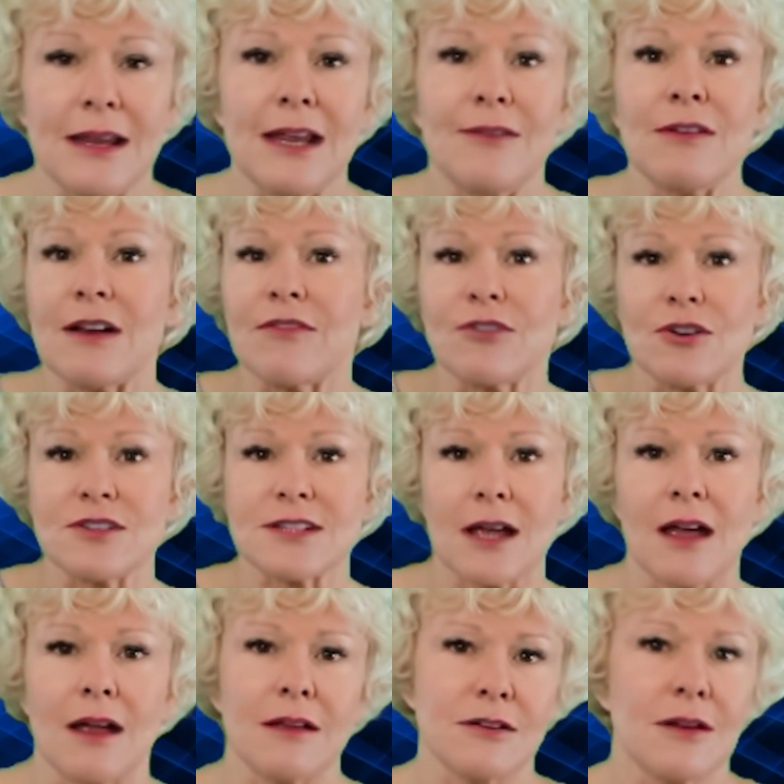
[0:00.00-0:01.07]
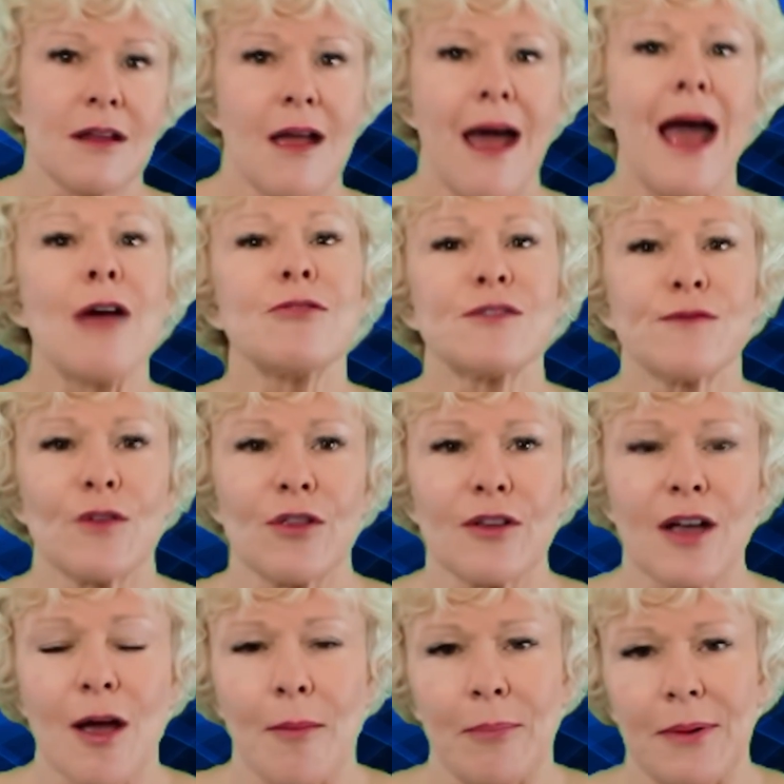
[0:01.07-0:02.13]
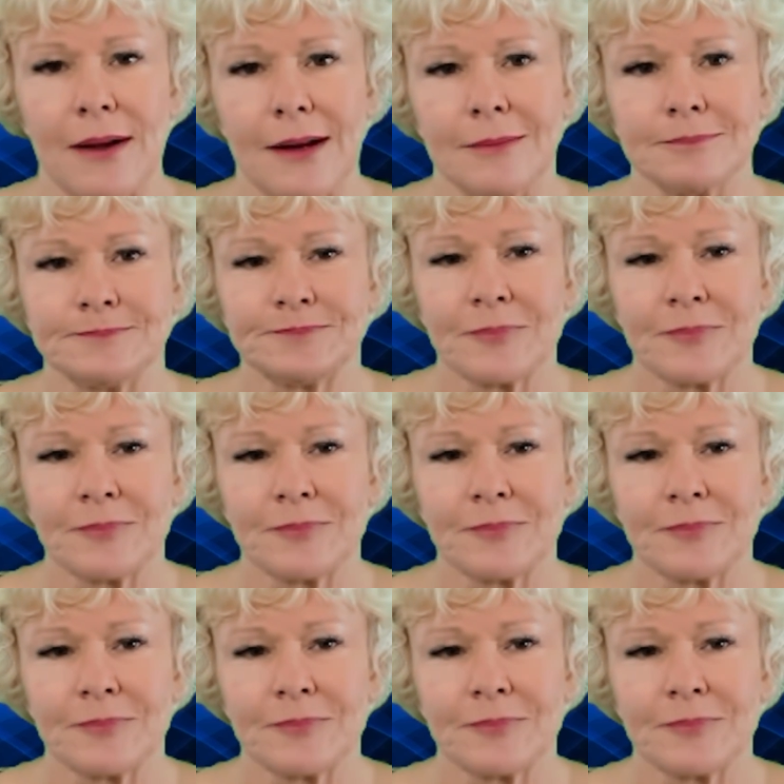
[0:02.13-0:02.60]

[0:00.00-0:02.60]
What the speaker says: even if there's a house full of company.